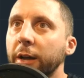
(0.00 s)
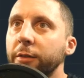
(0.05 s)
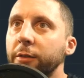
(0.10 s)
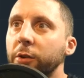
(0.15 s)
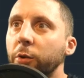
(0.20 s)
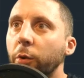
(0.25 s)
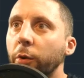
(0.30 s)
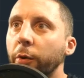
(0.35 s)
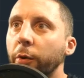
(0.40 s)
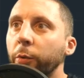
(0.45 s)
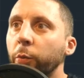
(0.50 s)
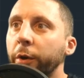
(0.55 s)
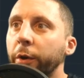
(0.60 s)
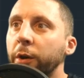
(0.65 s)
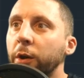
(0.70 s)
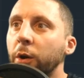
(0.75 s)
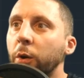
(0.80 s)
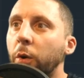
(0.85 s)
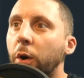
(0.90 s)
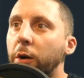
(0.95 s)
the door and
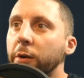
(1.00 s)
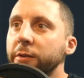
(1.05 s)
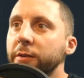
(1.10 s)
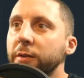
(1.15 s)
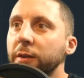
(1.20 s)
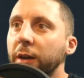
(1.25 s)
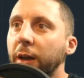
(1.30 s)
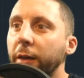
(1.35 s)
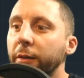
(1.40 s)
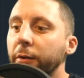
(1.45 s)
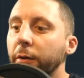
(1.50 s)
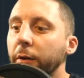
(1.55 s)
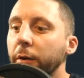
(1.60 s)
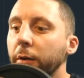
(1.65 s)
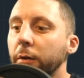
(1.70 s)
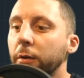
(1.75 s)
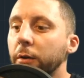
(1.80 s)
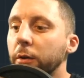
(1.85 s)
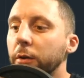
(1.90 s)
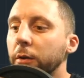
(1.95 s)
window all together.
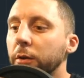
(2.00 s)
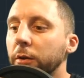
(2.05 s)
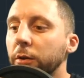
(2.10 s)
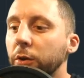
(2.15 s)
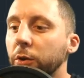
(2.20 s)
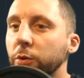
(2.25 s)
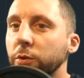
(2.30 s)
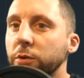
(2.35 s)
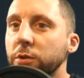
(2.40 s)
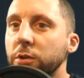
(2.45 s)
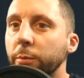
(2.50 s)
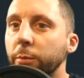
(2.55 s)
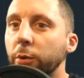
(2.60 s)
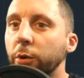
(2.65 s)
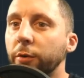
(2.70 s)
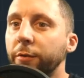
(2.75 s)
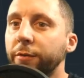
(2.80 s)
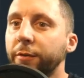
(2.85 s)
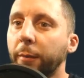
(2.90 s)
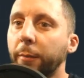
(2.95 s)
Use the
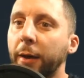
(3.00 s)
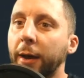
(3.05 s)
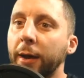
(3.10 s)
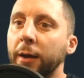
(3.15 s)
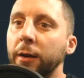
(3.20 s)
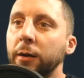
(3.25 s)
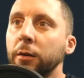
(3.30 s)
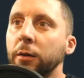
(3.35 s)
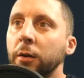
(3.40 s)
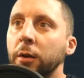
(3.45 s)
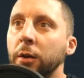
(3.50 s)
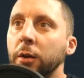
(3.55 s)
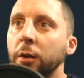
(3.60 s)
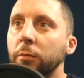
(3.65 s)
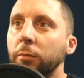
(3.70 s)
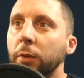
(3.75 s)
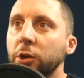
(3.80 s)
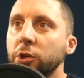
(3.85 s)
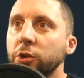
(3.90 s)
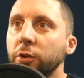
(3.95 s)
move command.
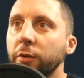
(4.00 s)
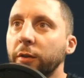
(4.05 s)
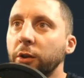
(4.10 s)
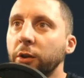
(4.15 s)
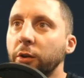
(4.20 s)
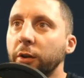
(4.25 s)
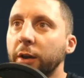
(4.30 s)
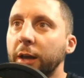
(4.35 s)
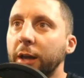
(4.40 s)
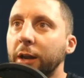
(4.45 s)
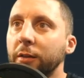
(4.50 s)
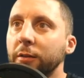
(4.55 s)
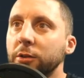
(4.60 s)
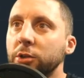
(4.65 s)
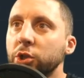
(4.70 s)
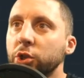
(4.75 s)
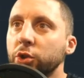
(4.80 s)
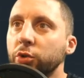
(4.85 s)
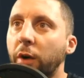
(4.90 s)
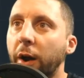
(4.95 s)
Make sure that you're getting the
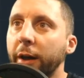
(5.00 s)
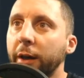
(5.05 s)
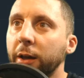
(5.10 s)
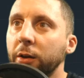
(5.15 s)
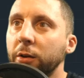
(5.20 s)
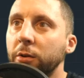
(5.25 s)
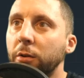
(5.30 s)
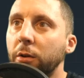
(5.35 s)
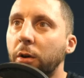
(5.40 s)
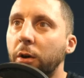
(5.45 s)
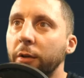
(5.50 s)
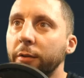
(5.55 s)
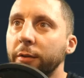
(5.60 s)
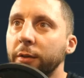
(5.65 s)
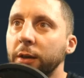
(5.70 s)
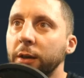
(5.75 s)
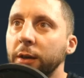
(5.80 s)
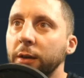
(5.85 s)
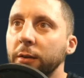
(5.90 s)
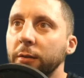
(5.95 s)
triangle on
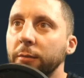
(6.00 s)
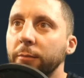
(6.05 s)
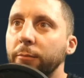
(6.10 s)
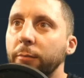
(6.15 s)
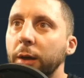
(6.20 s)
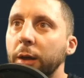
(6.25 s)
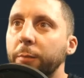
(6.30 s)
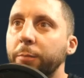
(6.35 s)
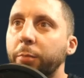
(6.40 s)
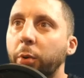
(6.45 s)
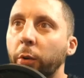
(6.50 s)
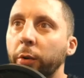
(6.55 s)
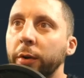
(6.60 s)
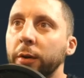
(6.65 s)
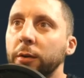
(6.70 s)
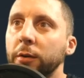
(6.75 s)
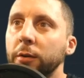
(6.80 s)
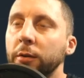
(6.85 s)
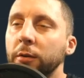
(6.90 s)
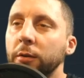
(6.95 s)
the
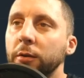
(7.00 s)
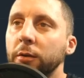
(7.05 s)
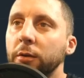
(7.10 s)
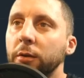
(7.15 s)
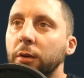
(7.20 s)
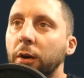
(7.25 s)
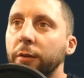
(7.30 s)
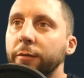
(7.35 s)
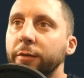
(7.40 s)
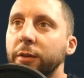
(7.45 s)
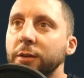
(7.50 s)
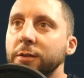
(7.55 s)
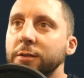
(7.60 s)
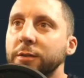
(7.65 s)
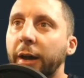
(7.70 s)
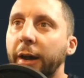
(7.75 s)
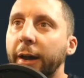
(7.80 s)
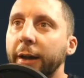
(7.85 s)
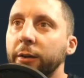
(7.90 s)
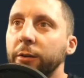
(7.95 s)
midpoint of this
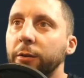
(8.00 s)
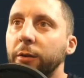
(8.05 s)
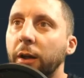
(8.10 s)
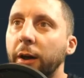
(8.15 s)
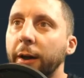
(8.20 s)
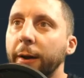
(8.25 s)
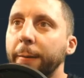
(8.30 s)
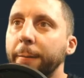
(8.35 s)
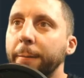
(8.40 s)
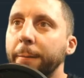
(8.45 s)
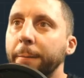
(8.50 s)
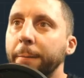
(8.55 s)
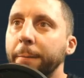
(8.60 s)
diagonal line.